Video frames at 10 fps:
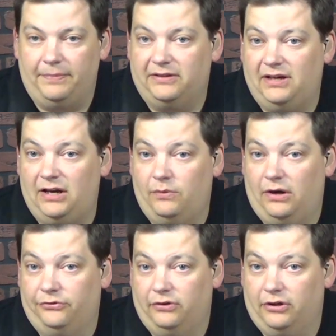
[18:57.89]
That's kind of what I
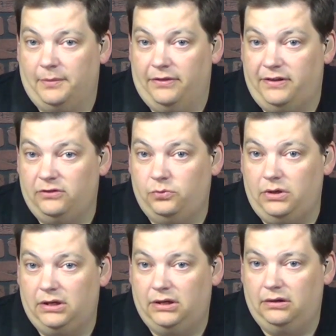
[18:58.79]
was going to talk about this
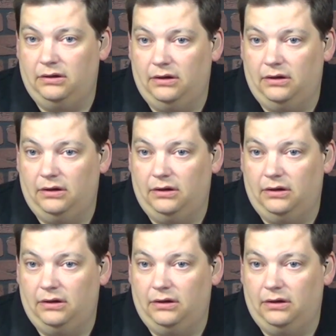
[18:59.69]
week.